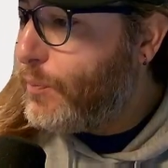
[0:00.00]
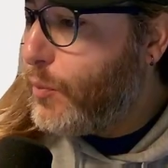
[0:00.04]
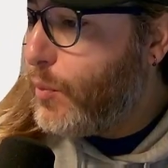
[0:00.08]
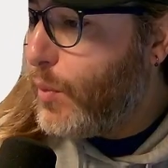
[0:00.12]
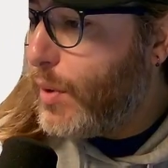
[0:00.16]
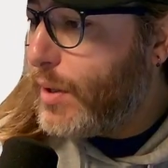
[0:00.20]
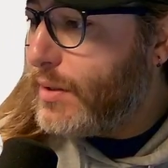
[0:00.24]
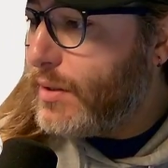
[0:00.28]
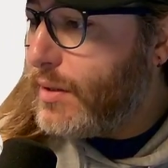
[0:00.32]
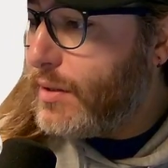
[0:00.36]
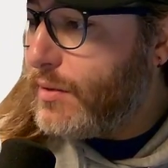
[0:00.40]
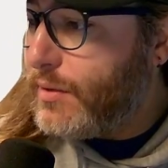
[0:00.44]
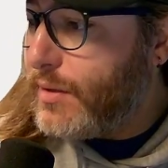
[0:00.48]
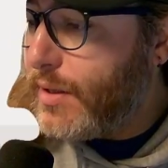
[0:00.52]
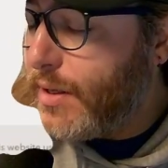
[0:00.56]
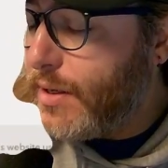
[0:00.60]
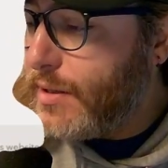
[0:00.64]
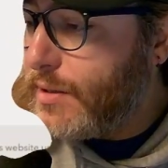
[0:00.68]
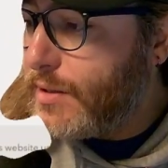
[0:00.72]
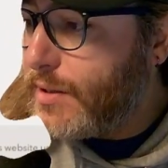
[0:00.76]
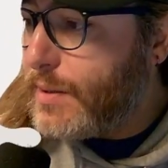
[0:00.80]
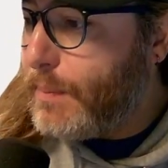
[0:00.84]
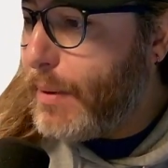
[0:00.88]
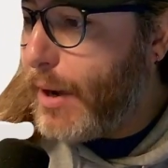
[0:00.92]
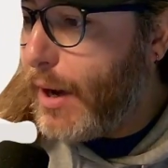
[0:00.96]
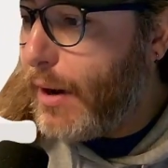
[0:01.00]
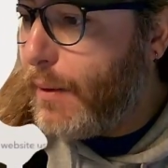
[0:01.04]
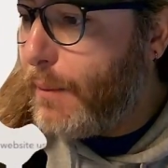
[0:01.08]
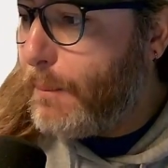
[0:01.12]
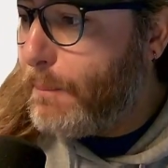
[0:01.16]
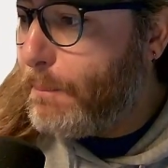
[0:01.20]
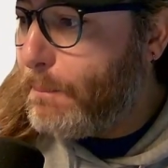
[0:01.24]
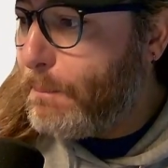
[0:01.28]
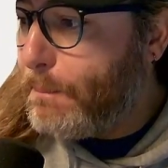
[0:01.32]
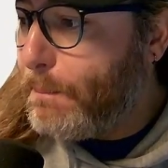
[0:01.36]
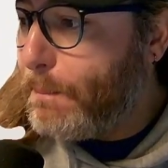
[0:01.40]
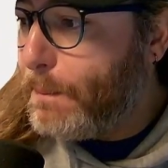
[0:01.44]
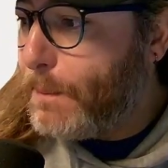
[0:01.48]
One of the things about
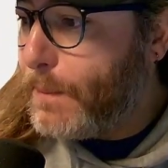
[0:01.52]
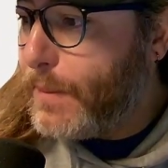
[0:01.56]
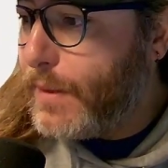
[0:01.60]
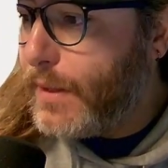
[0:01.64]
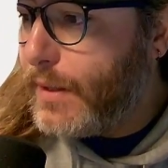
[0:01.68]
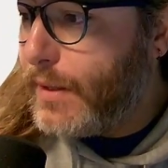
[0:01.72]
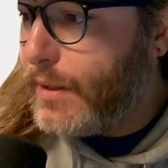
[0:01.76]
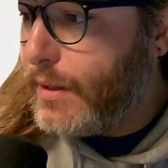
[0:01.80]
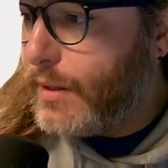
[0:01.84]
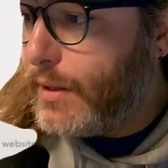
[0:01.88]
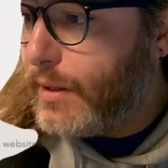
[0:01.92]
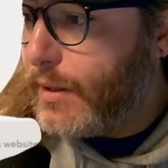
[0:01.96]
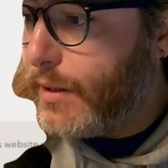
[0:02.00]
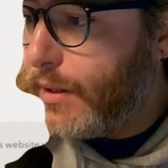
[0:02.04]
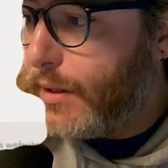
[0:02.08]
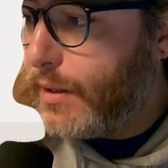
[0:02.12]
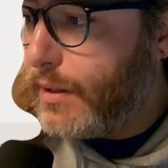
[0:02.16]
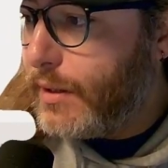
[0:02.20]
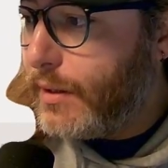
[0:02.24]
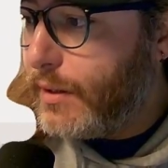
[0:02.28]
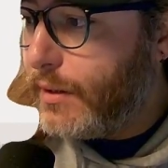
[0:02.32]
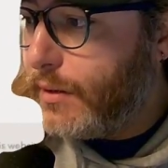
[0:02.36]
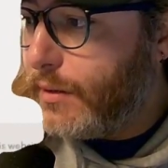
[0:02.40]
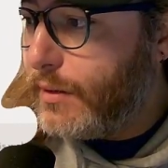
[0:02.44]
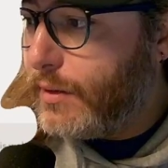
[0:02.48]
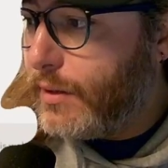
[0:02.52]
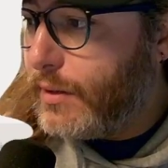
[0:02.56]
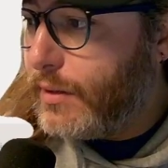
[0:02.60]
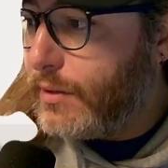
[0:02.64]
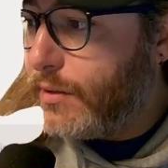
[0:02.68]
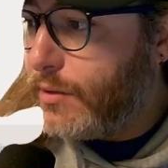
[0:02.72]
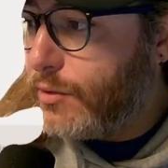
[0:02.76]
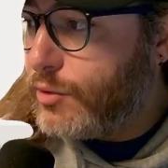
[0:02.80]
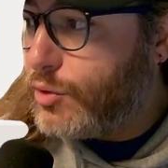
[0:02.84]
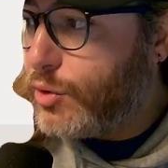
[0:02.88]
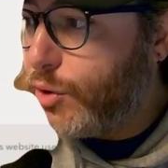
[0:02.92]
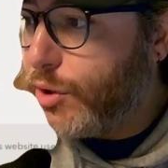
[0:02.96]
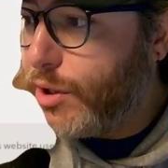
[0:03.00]
the
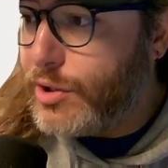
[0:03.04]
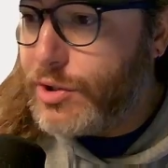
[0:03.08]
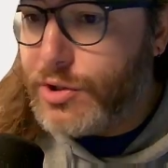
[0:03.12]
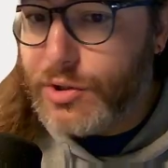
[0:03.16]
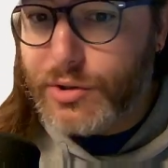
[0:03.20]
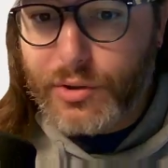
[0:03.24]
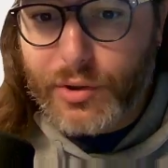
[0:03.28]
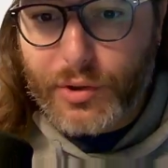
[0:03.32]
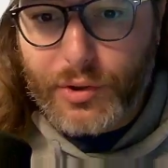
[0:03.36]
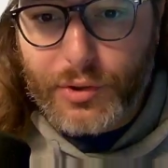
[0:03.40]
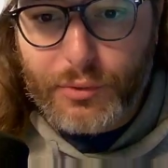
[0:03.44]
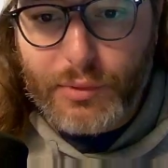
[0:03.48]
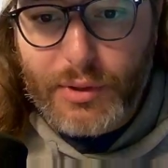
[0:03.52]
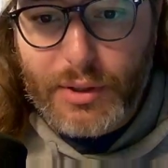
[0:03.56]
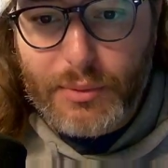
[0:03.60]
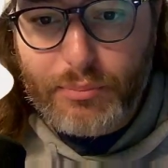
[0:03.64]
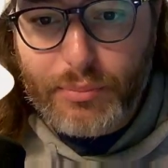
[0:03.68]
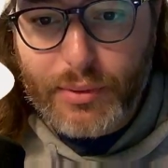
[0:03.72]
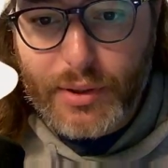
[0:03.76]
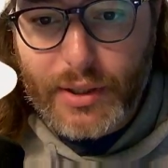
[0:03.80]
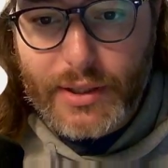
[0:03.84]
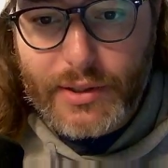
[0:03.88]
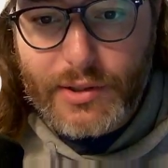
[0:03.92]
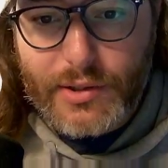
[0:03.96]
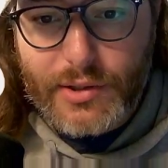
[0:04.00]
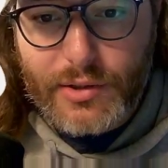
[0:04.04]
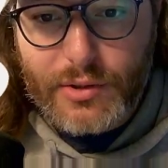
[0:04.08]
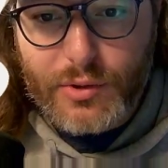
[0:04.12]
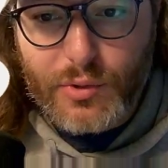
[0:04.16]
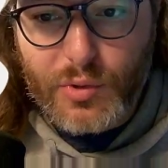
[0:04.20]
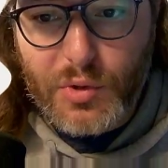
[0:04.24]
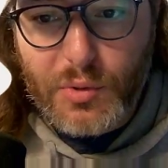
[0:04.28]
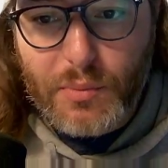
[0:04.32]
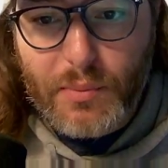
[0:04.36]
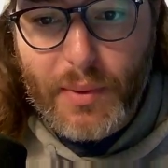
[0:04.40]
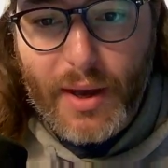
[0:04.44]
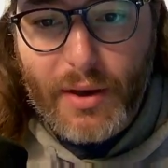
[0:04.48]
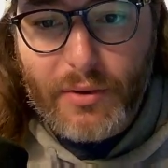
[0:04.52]
traditional 3-plate
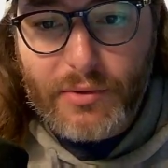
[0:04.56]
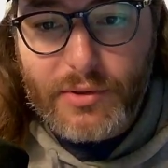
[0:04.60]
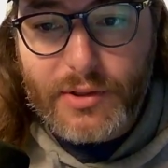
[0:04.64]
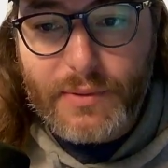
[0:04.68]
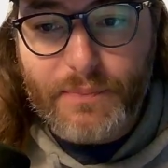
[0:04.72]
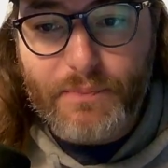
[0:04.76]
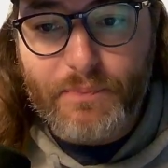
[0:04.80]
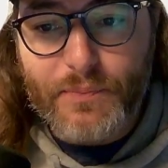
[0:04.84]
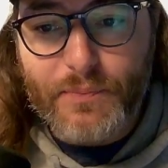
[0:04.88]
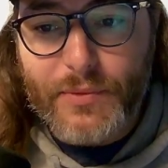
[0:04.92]
screw mount